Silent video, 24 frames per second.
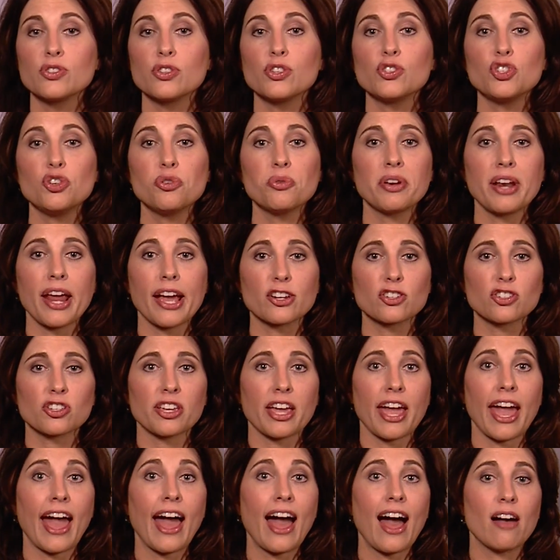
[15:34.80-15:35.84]
so that you can actually
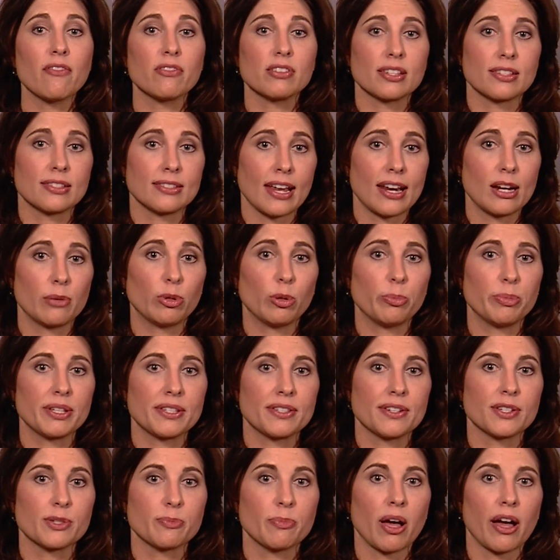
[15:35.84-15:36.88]
have a sustainable
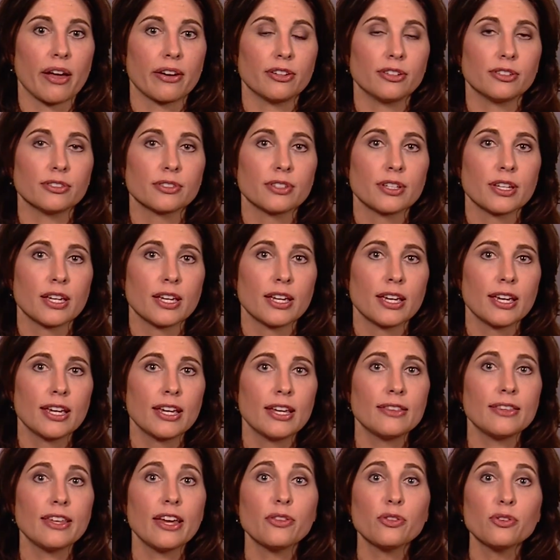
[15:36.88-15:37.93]
business model.
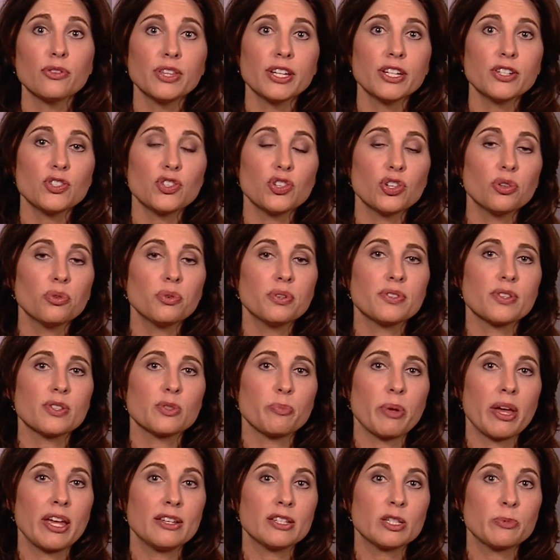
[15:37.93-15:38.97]
The other thing too is
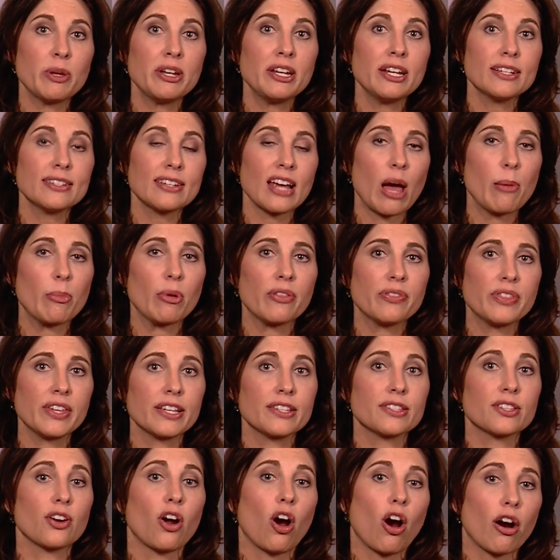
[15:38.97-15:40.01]
spending time on
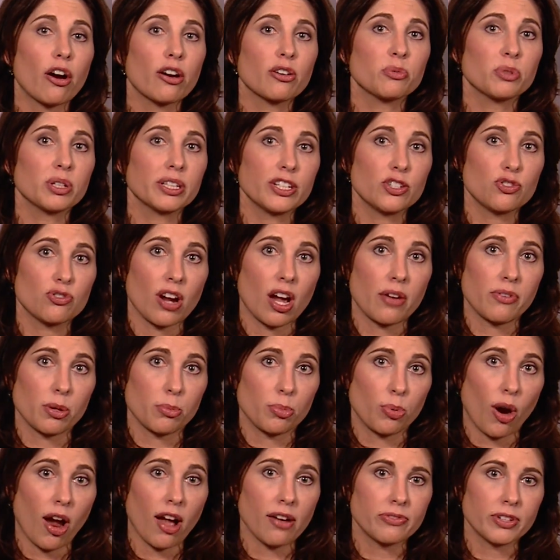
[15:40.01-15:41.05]
things that aren't really driving
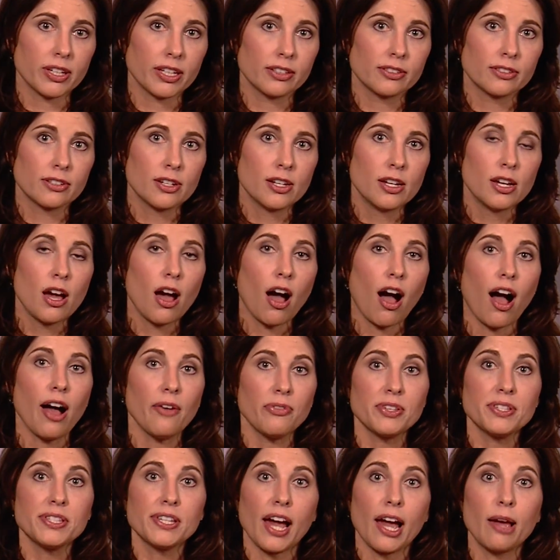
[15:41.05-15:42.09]
profit.
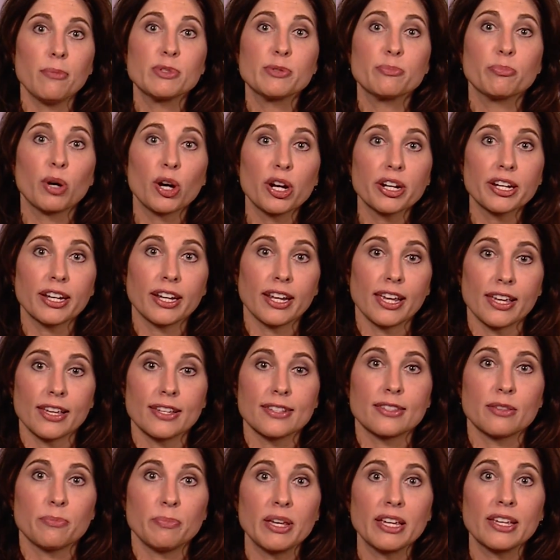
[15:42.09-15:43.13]
Oftentimes marketing
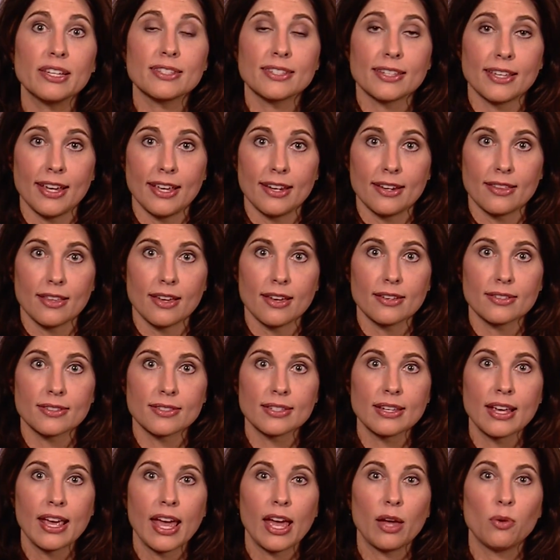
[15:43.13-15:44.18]
is the biggest key to
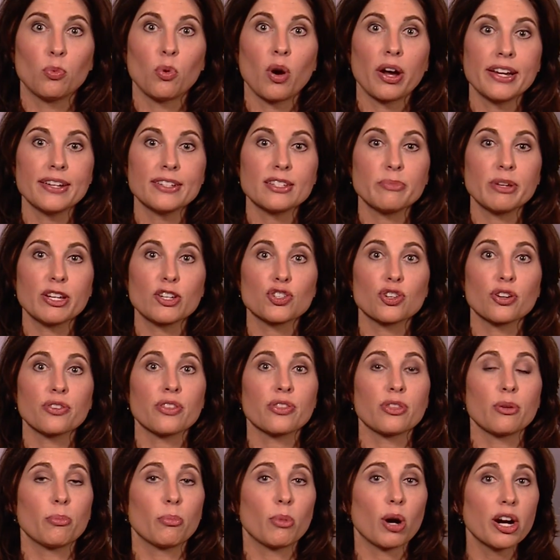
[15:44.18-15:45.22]
this, and wanting to make sure
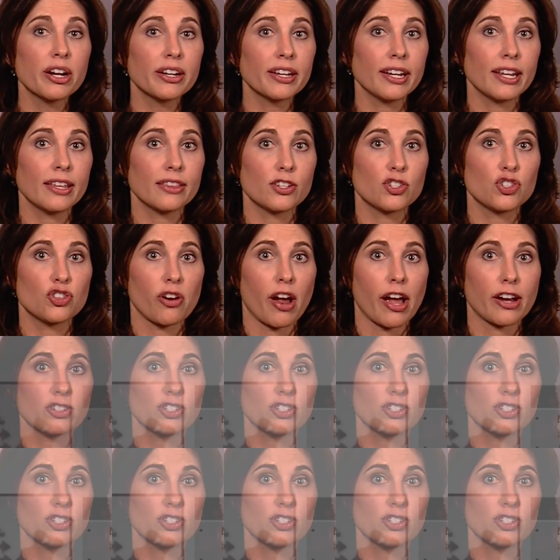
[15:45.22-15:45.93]
that the marketing that you're